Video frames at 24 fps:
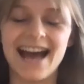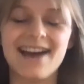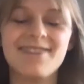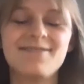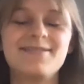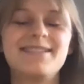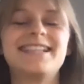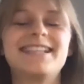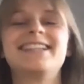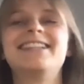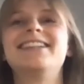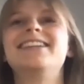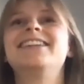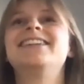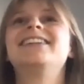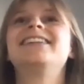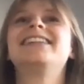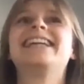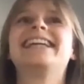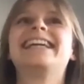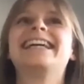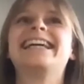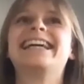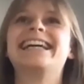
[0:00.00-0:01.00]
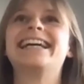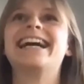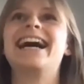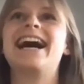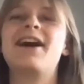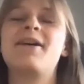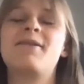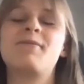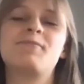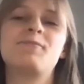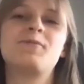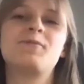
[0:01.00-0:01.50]
Absolutely.
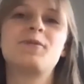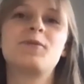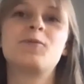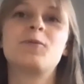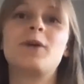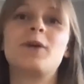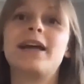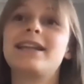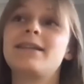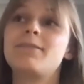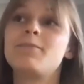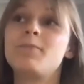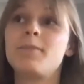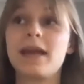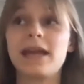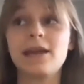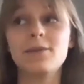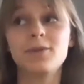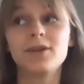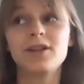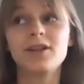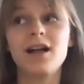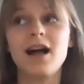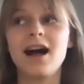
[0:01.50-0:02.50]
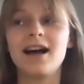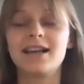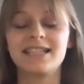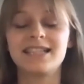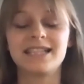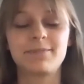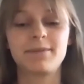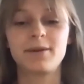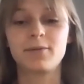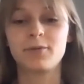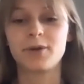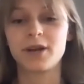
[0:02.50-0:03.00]
When people
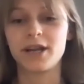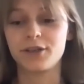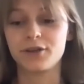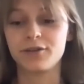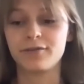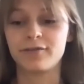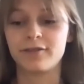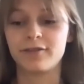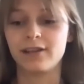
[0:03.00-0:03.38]
ask me what I do for a